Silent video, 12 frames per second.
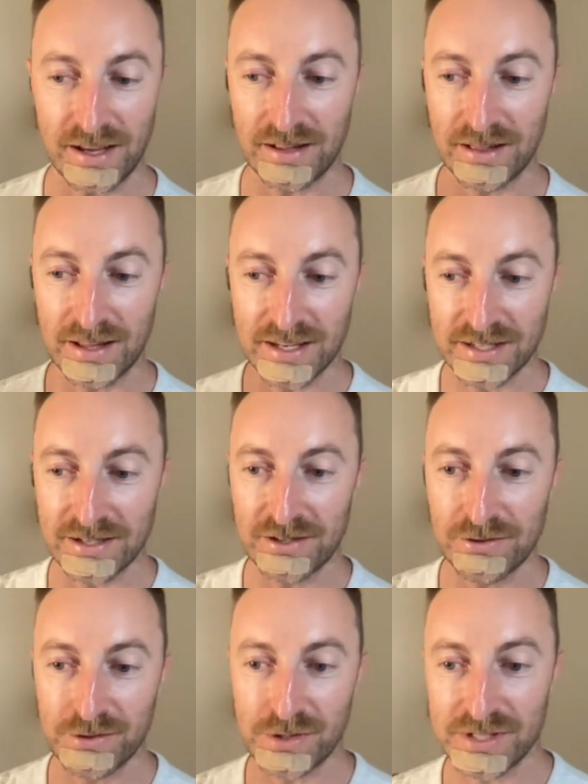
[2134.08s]
listen
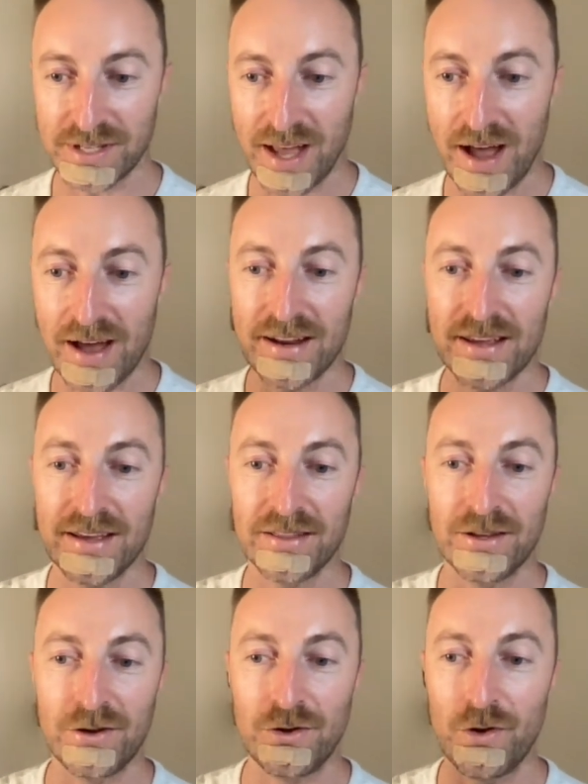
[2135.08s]
to society and
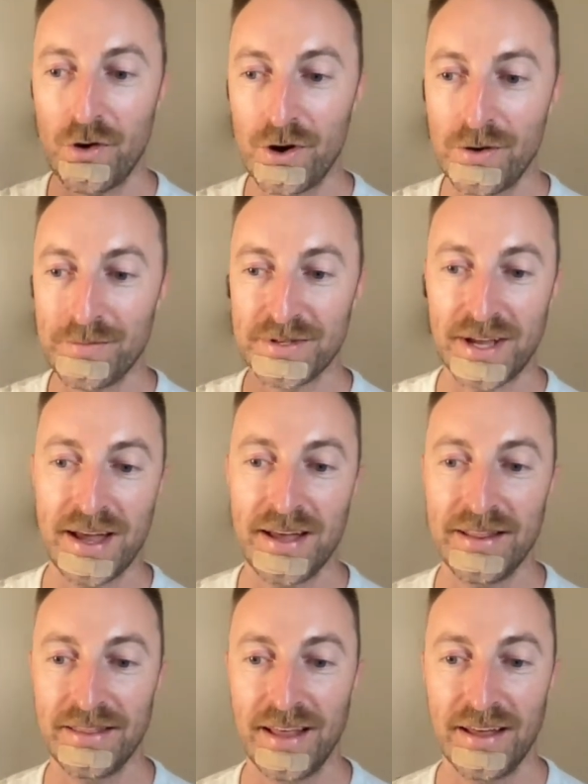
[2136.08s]
the norms,
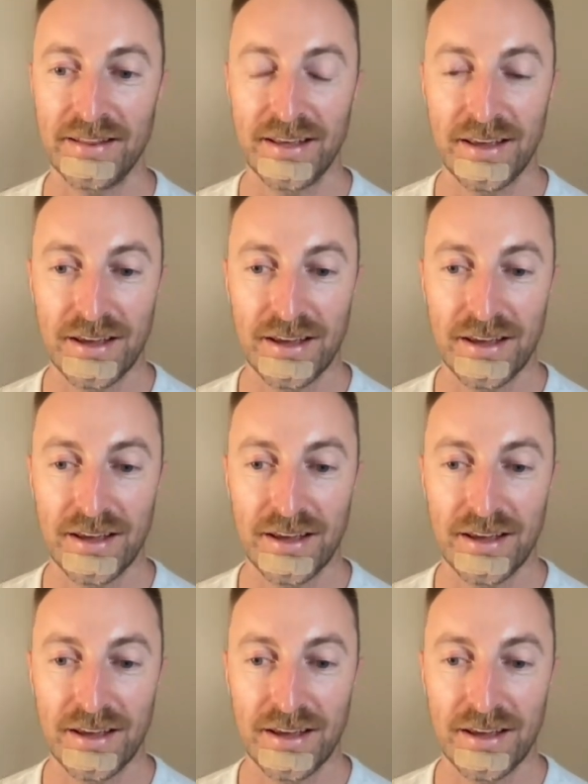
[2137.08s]
and that,